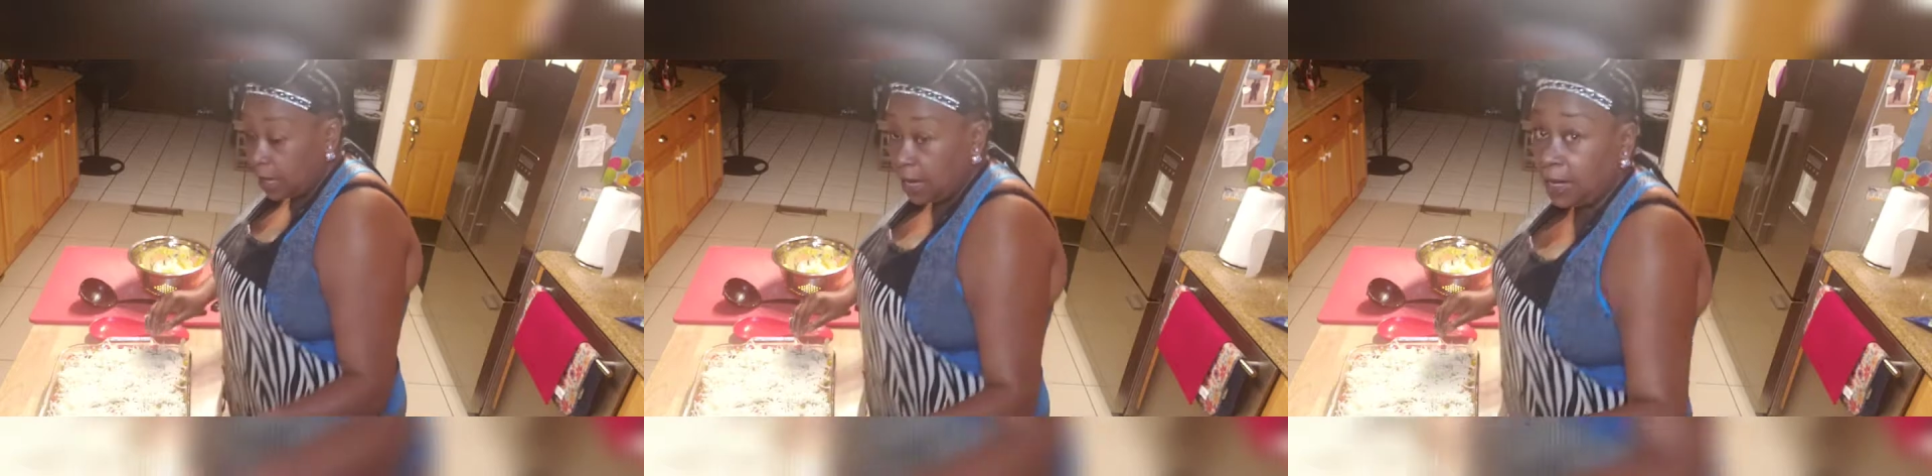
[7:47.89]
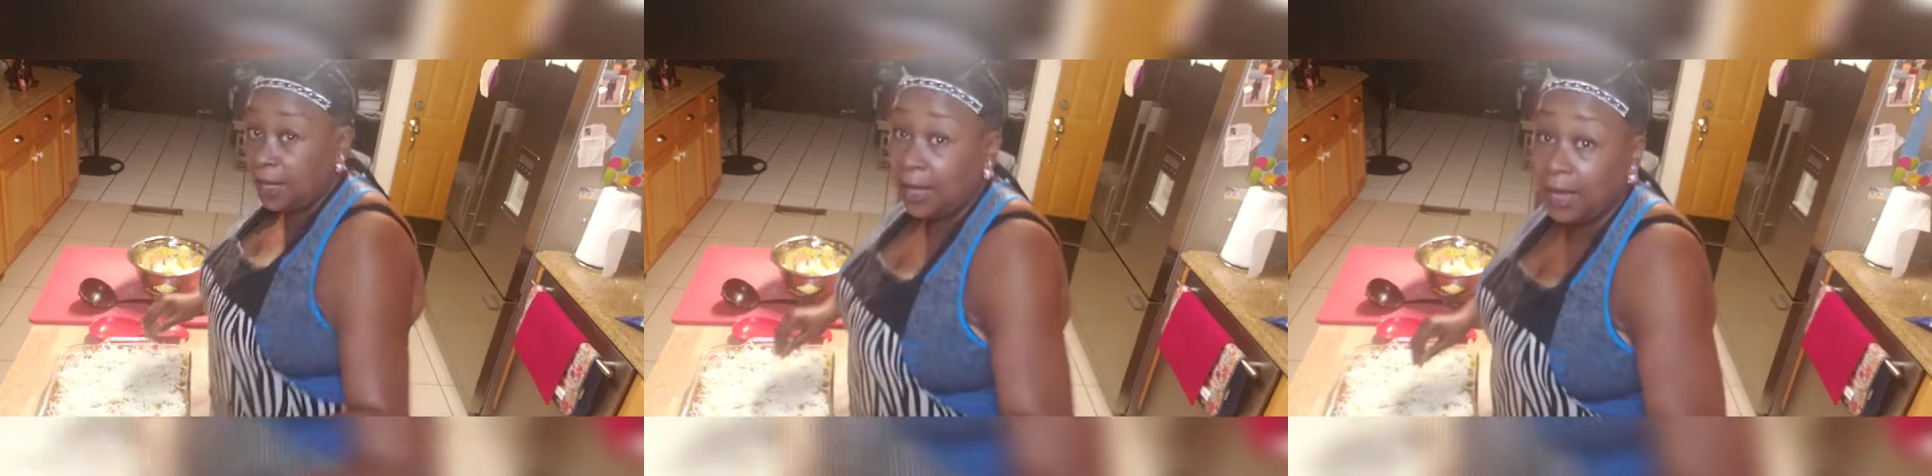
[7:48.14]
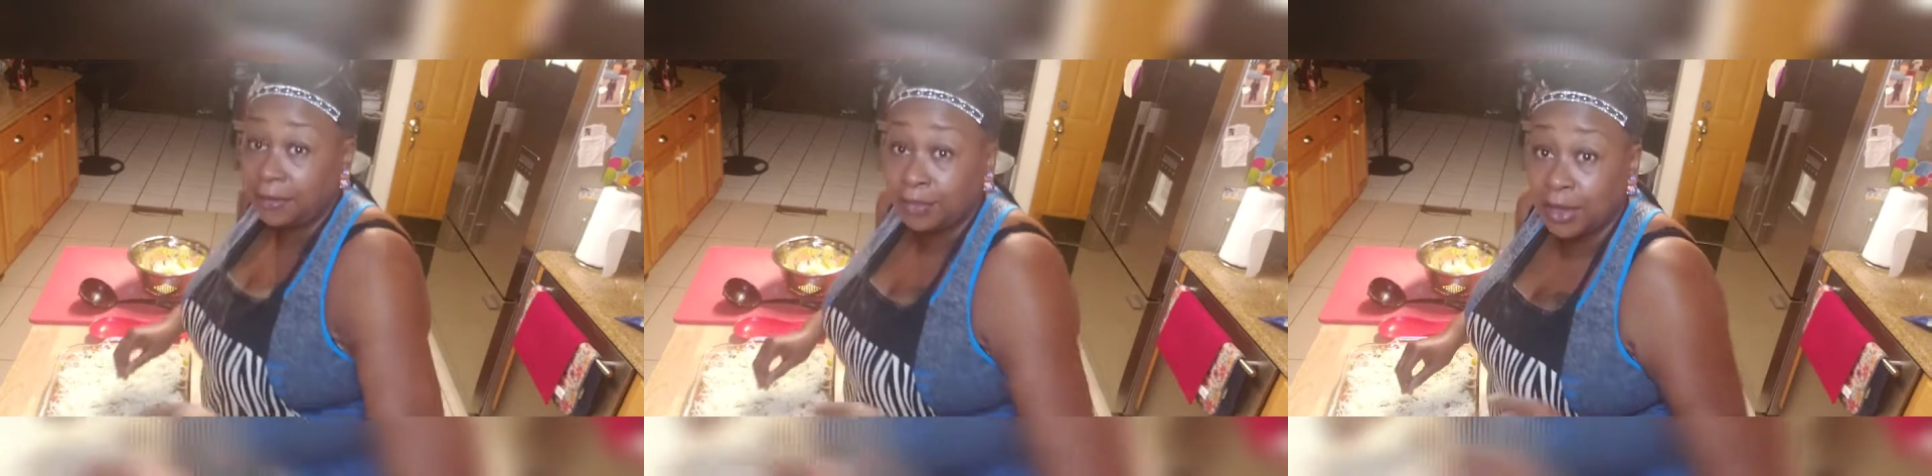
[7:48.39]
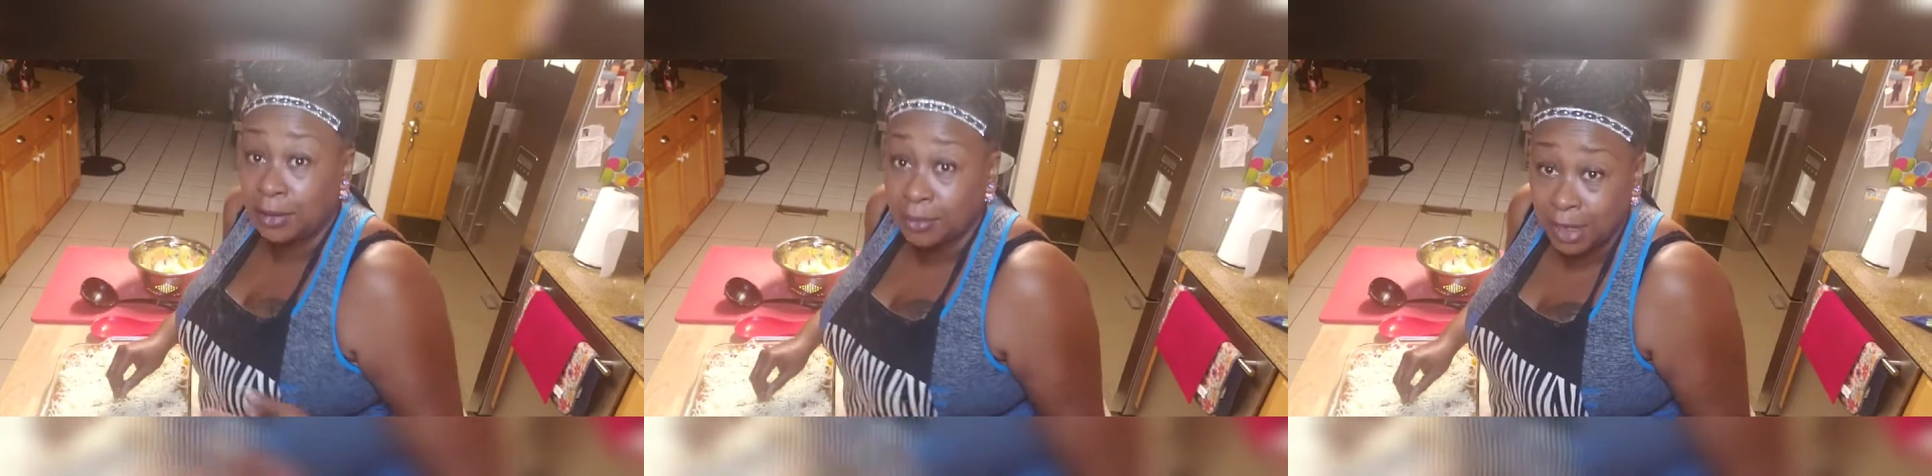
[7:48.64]
And I have
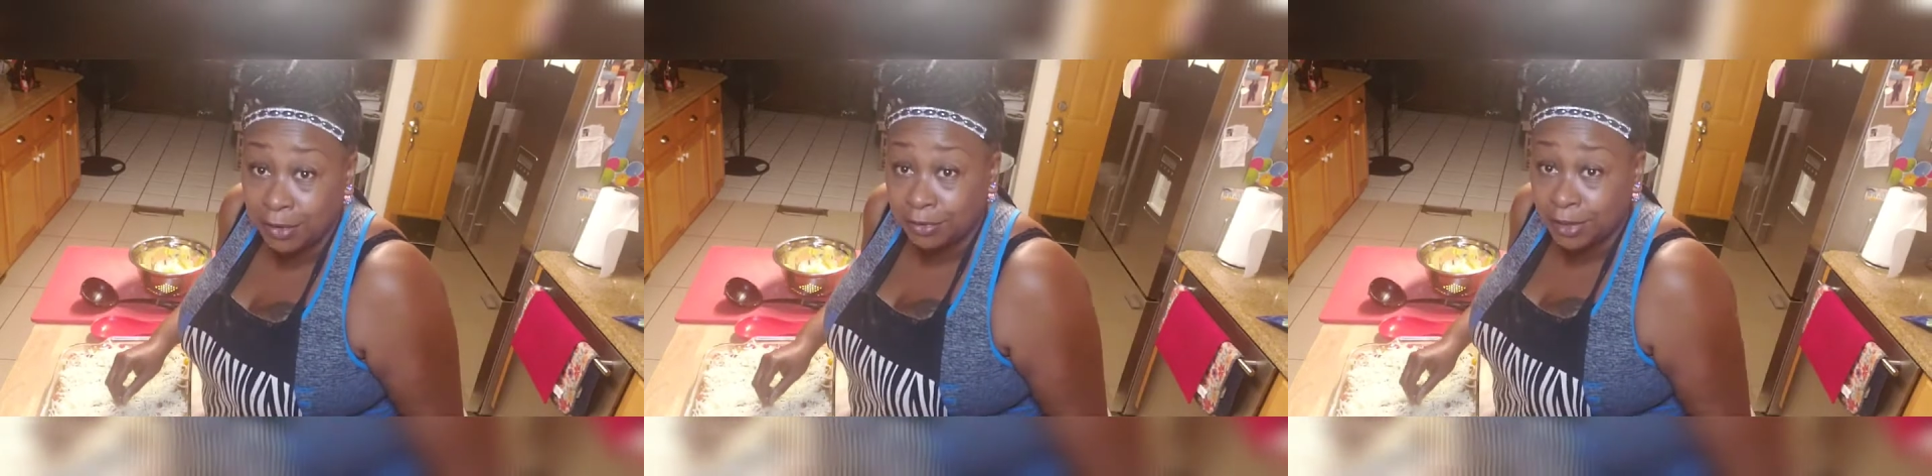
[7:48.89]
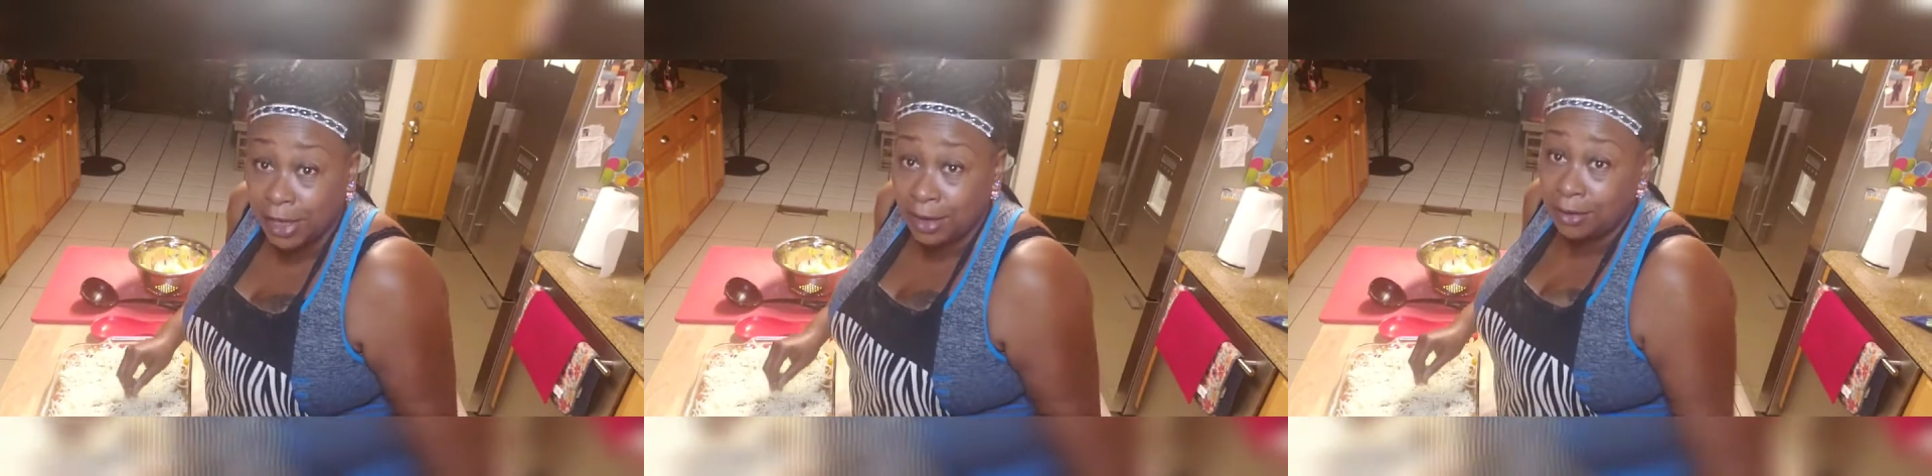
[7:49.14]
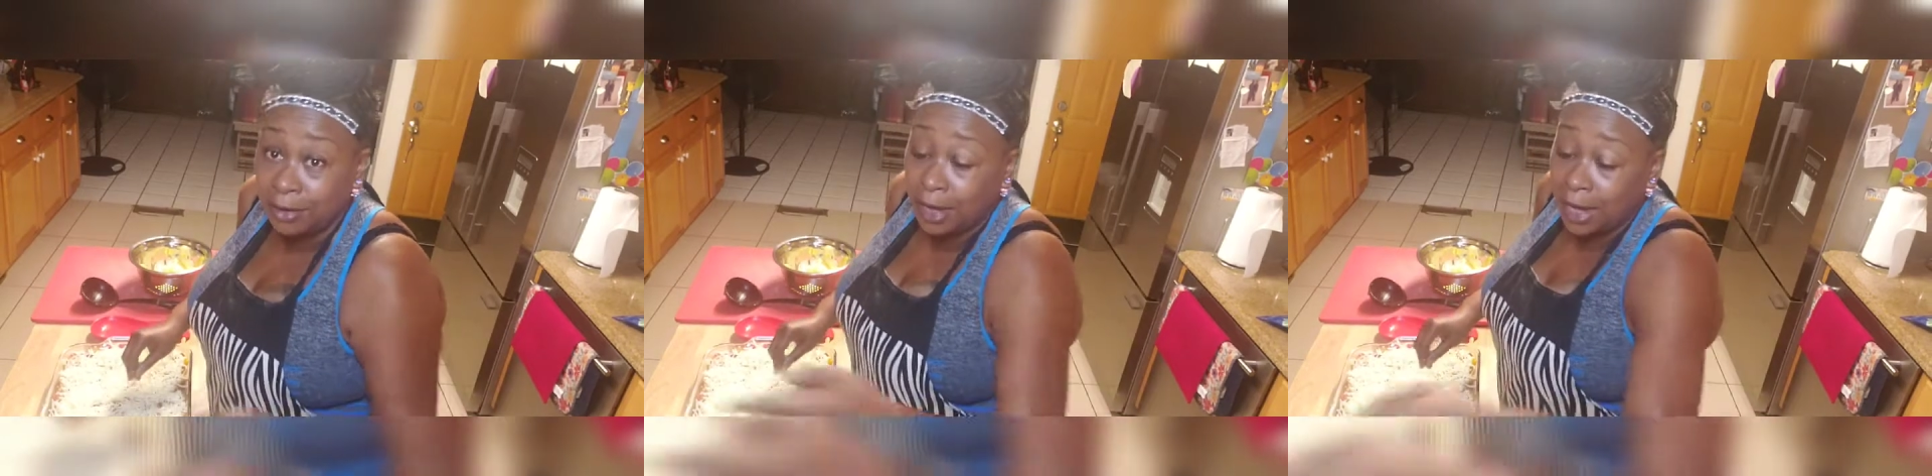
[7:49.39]
some left now.